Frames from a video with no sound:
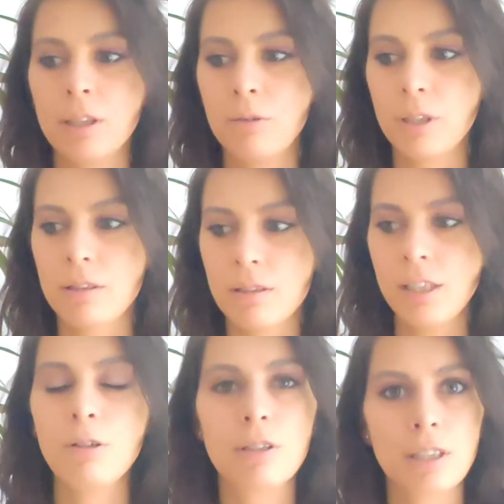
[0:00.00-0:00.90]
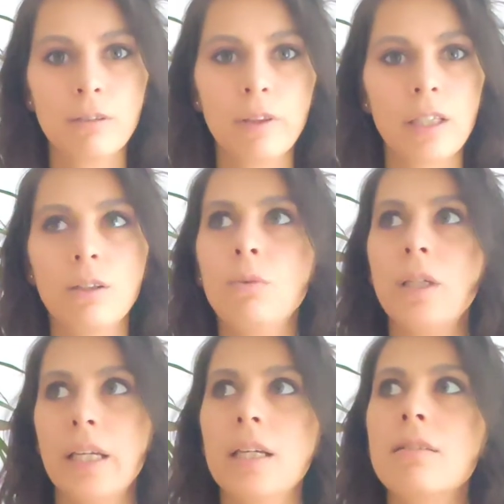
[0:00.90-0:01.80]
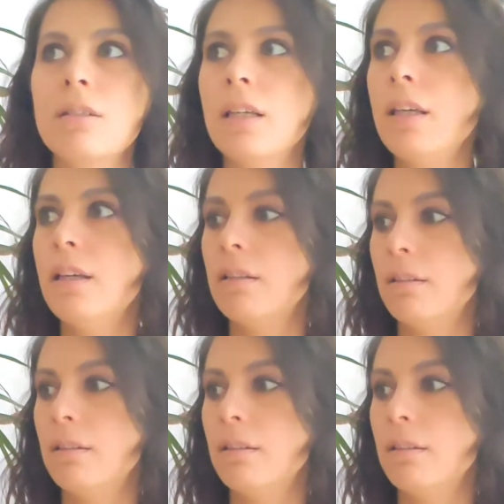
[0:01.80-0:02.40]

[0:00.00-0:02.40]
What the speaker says: but you can see yourself that you can't